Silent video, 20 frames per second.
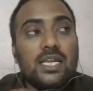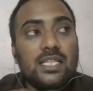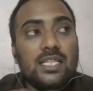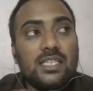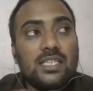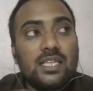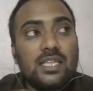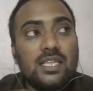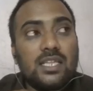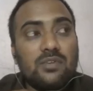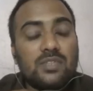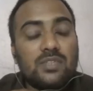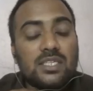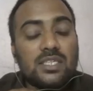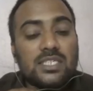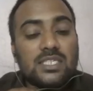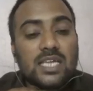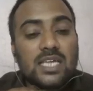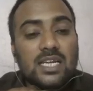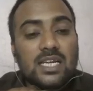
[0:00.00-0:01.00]
length of
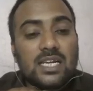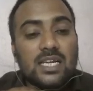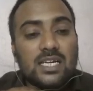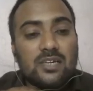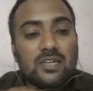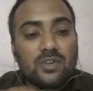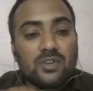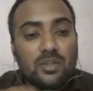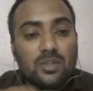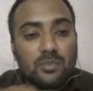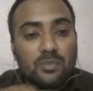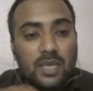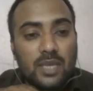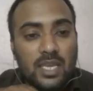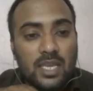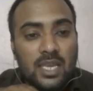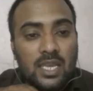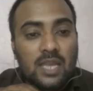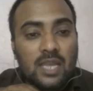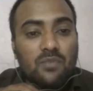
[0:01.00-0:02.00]
the channel divided
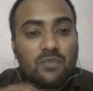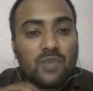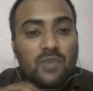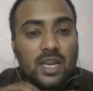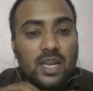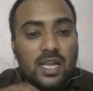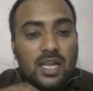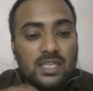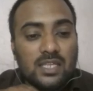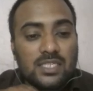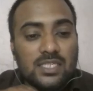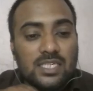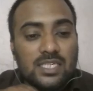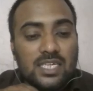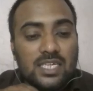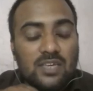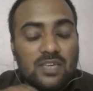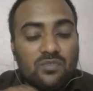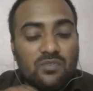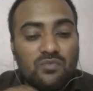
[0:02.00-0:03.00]
by
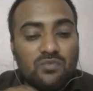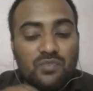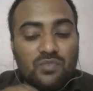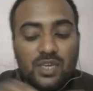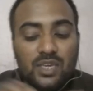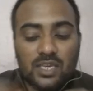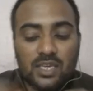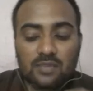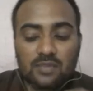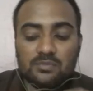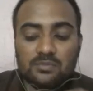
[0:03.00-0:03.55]
velocity V.